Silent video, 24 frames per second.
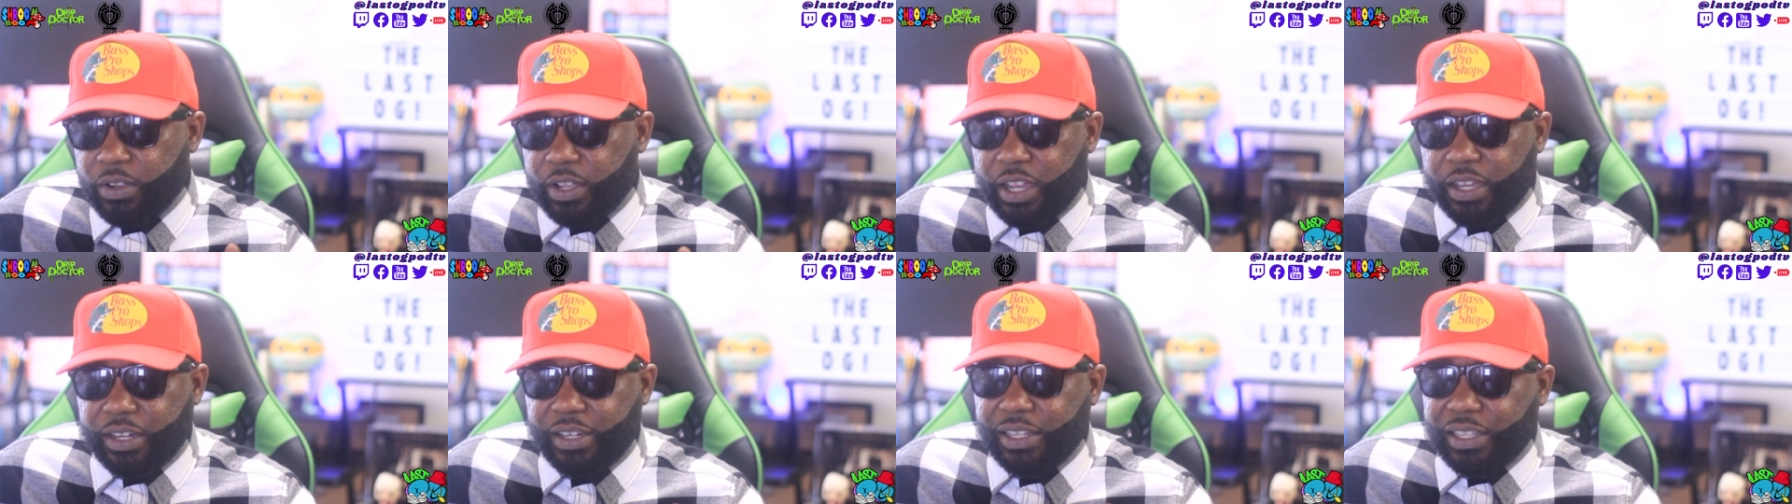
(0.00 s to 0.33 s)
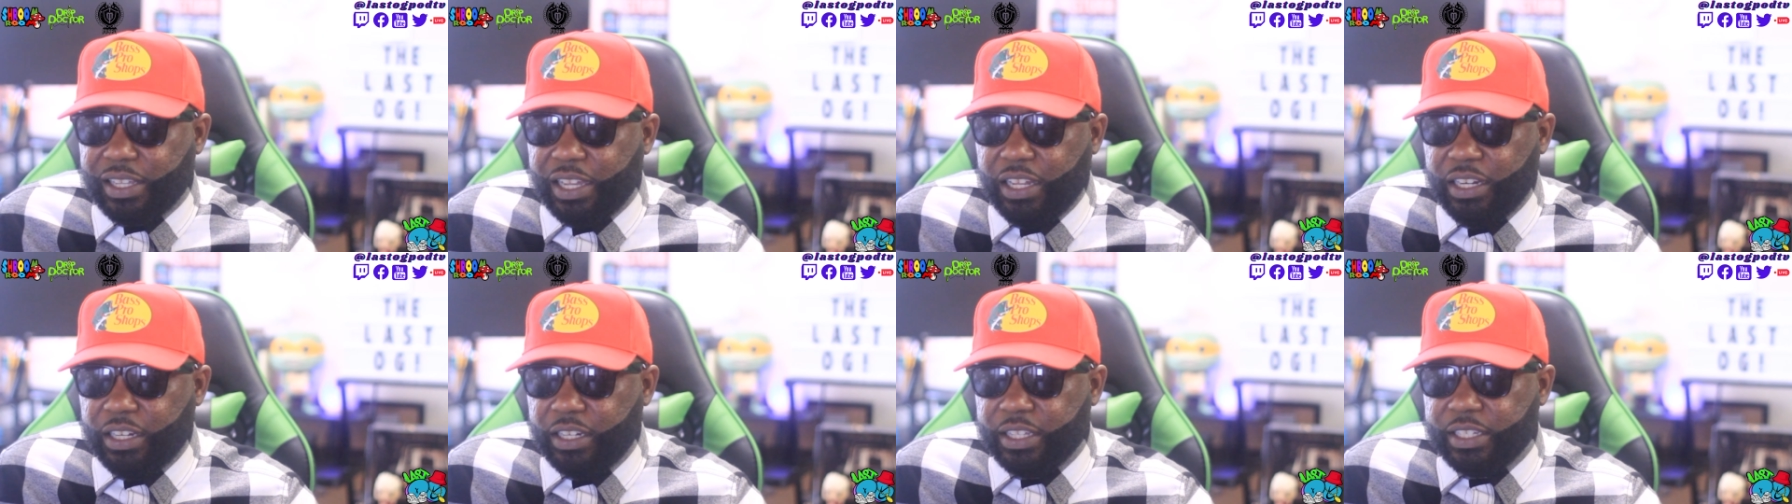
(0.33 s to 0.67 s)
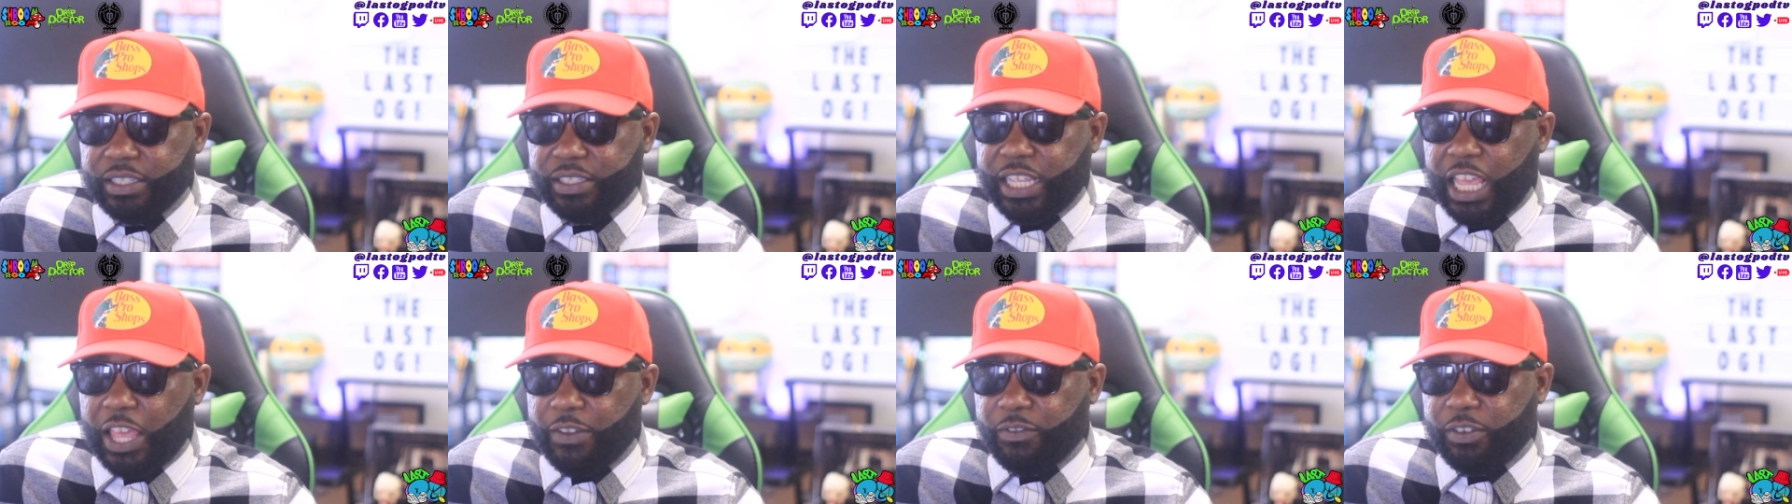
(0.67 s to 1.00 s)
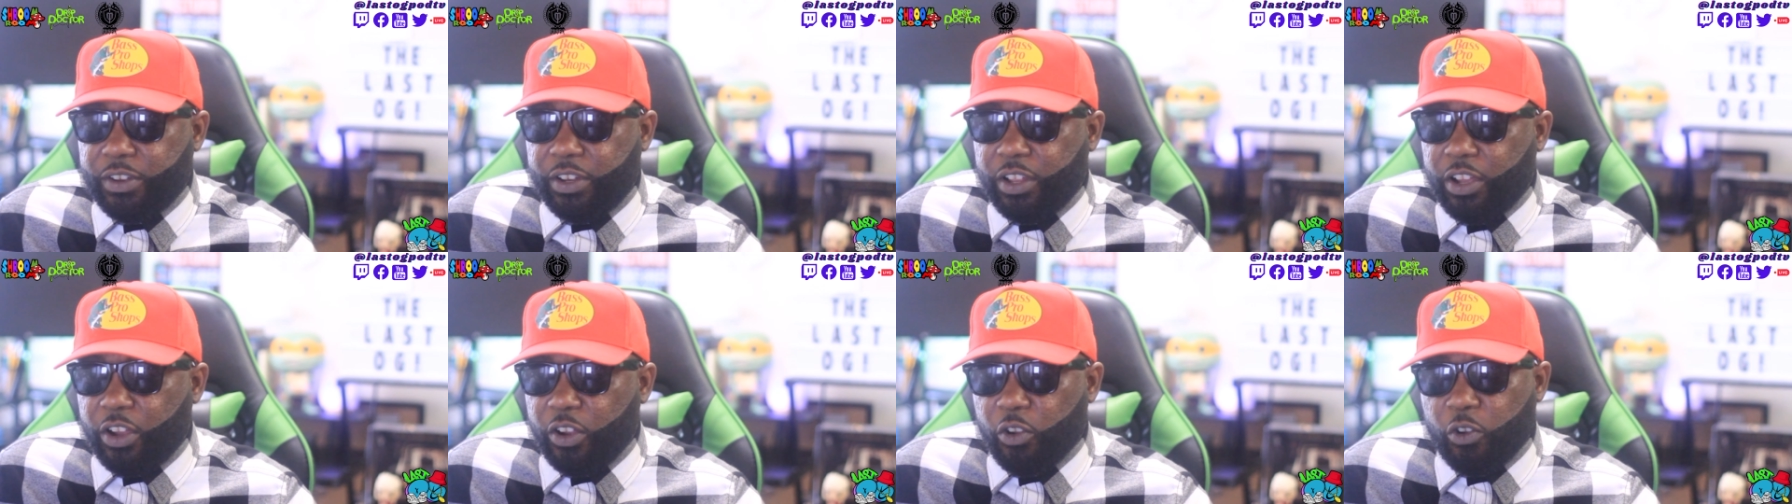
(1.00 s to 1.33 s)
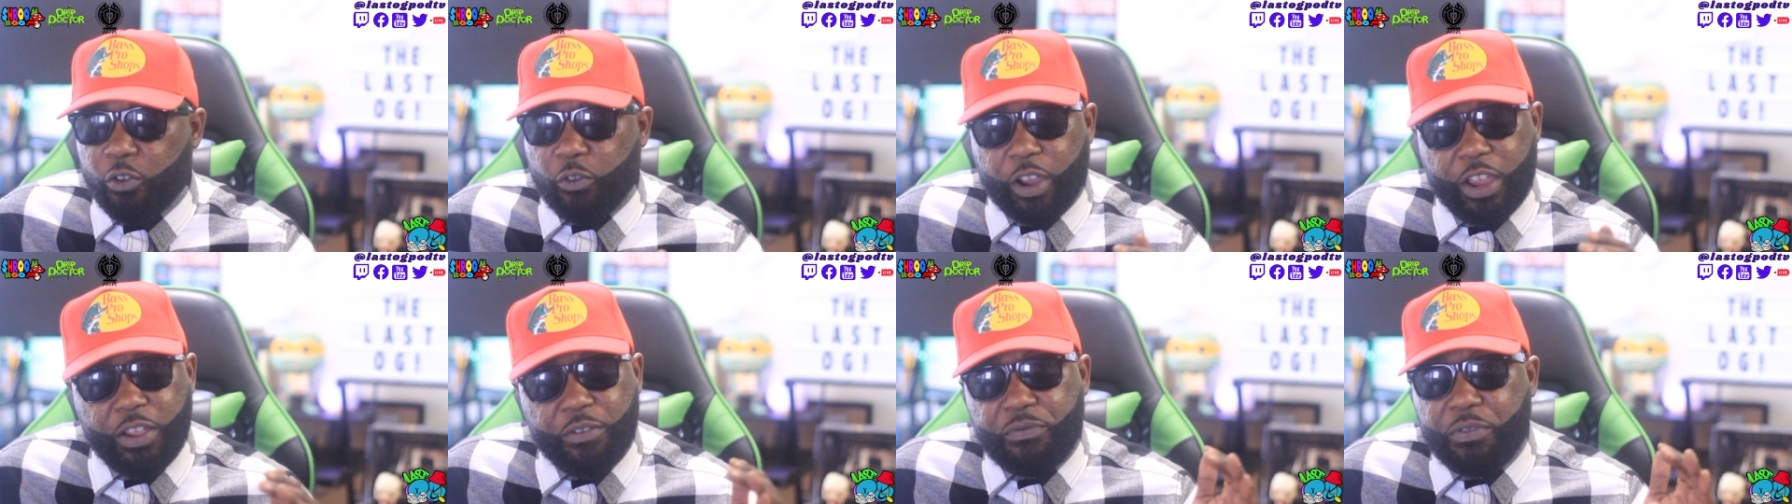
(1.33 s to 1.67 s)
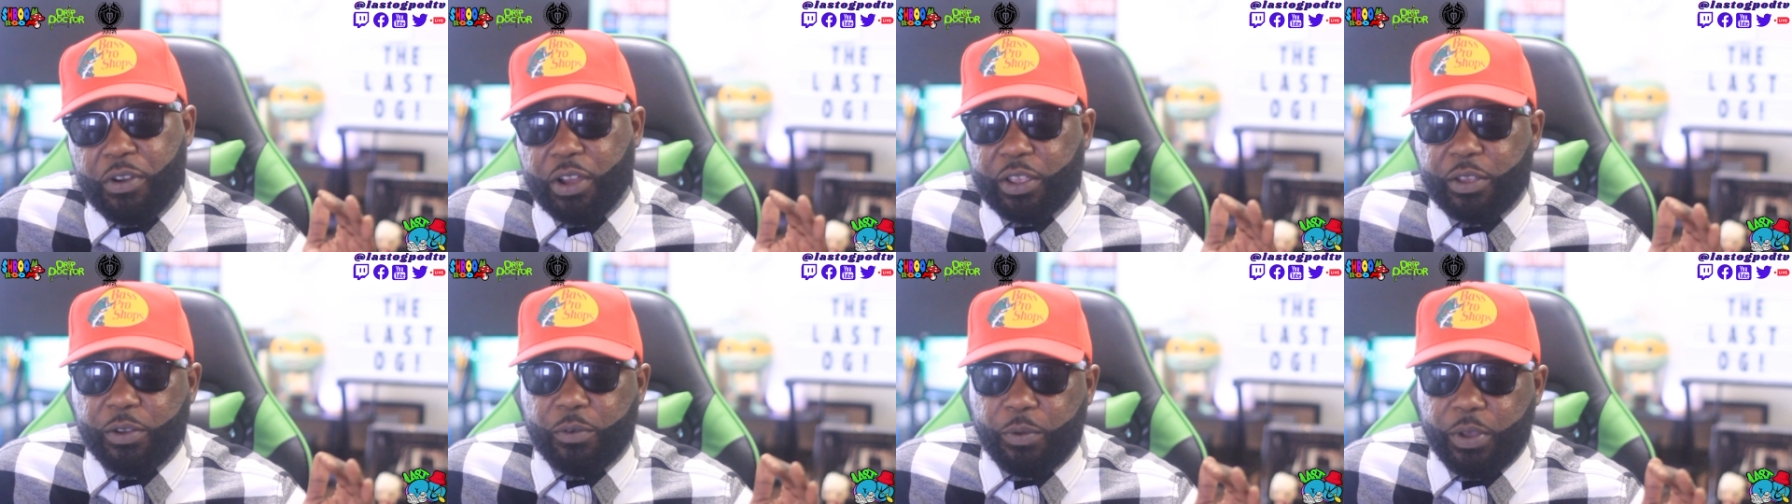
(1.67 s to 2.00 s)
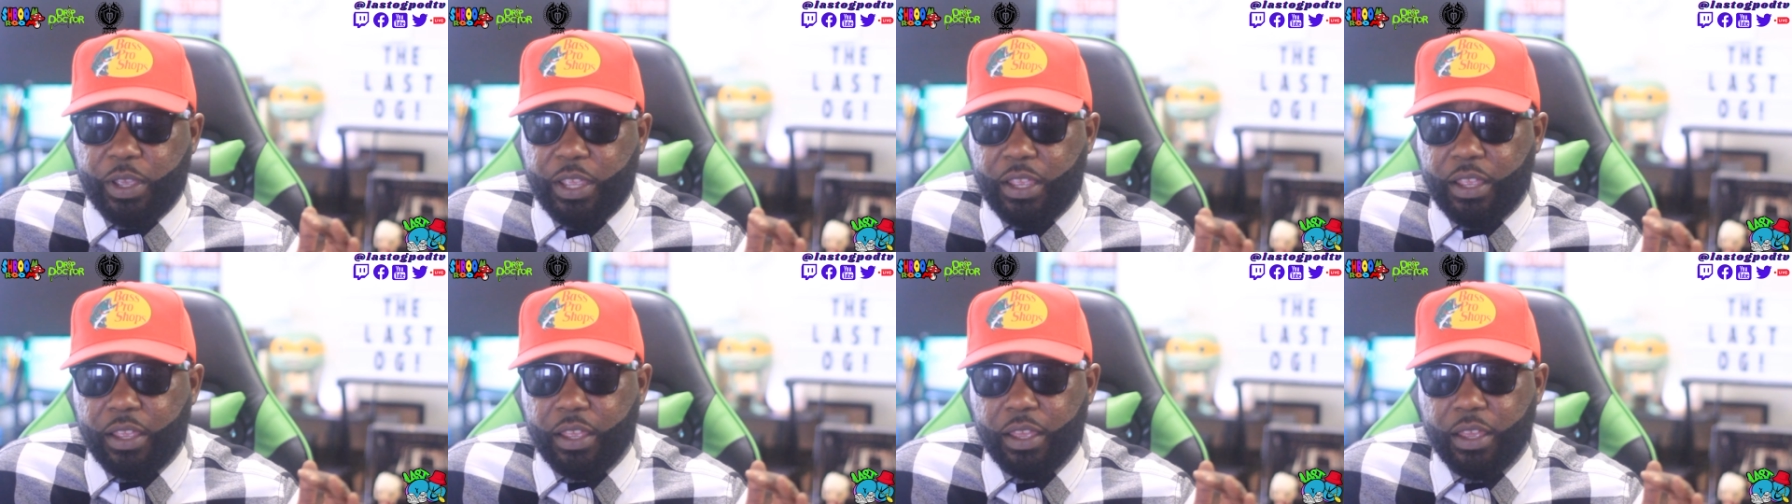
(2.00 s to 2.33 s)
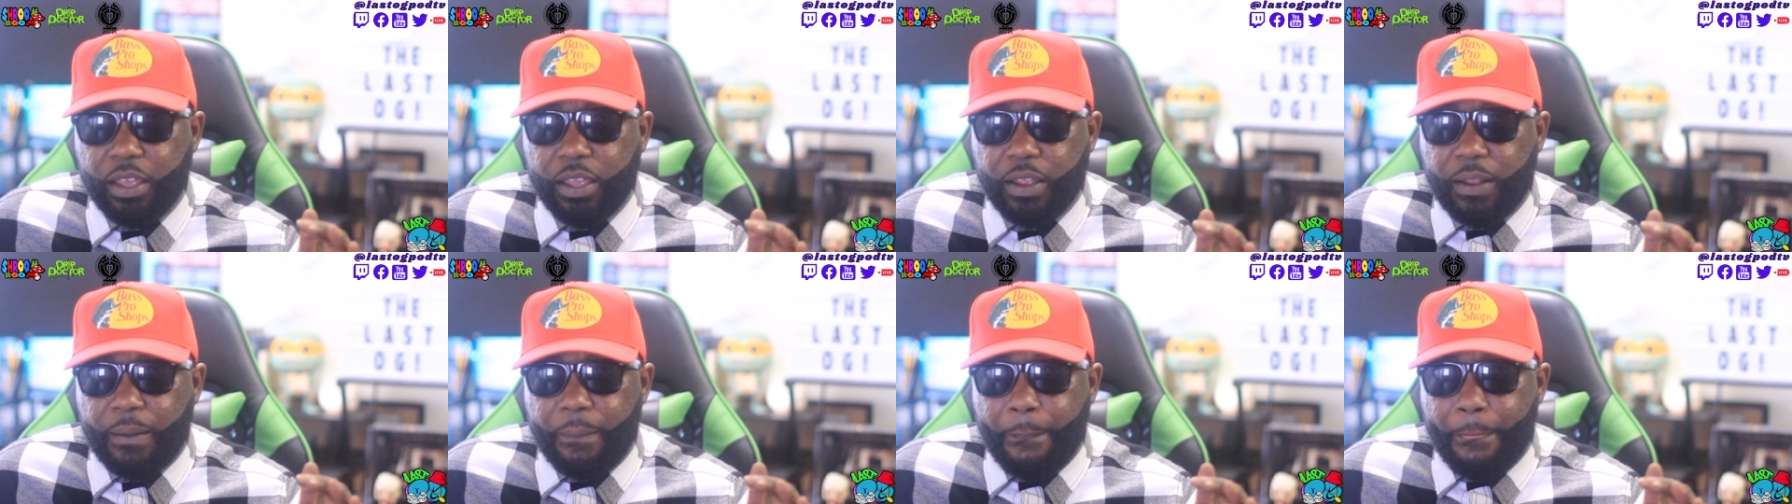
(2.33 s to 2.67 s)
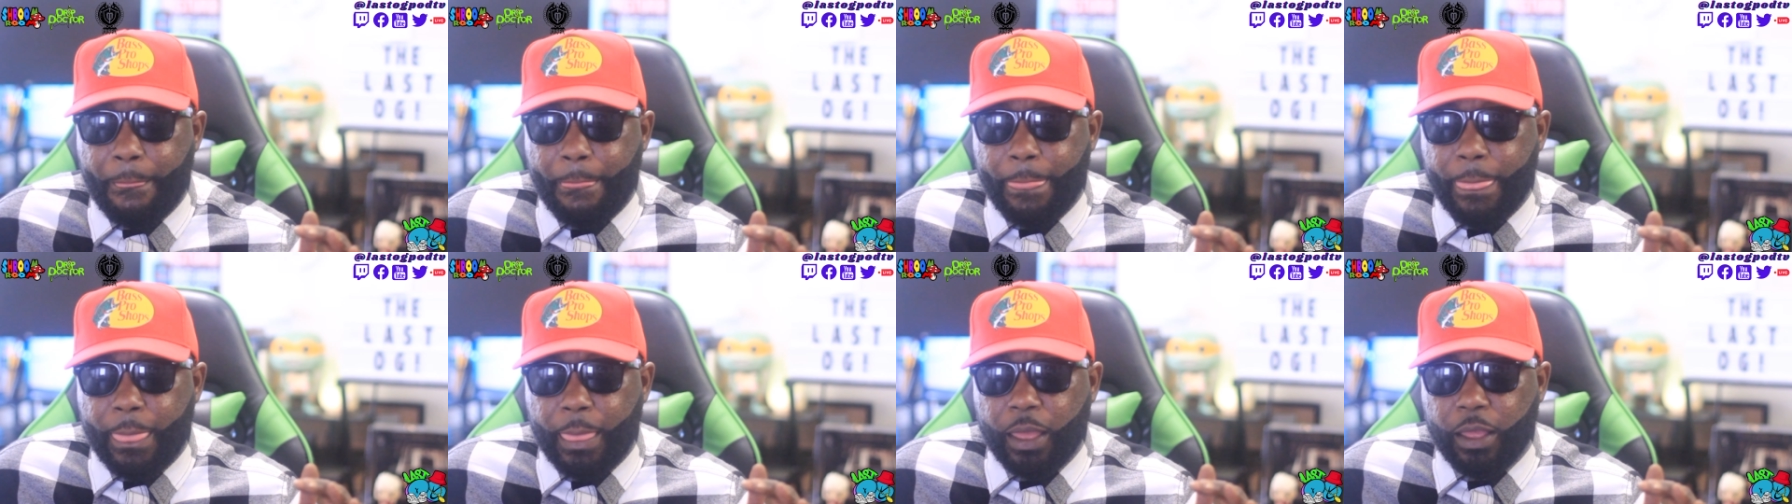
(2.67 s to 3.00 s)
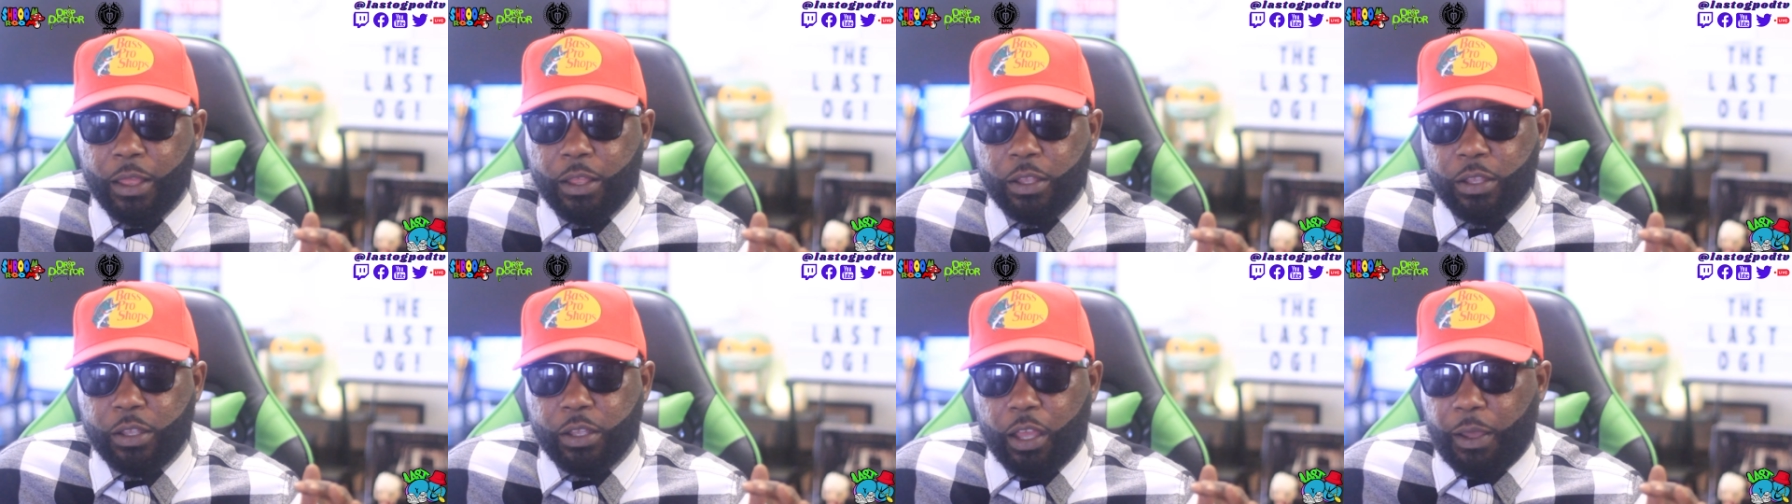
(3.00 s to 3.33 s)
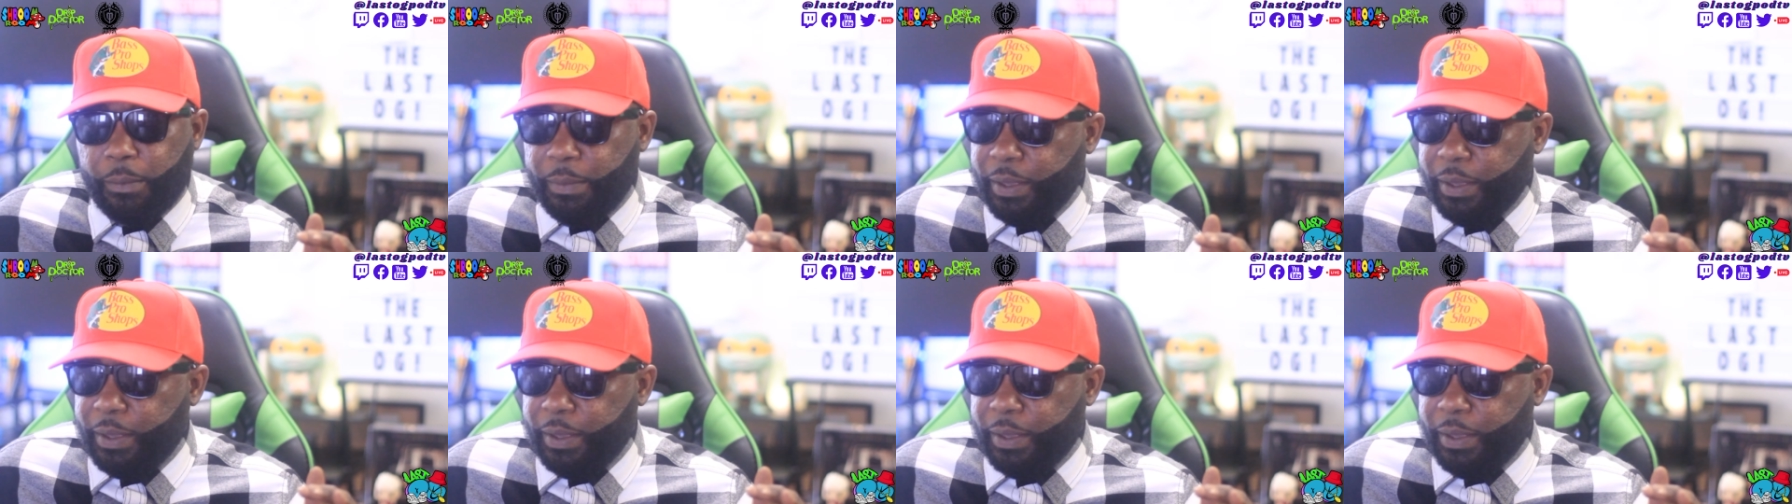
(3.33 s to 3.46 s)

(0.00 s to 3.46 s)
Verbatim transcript: Gunna Gunna, is having a great fucking week. I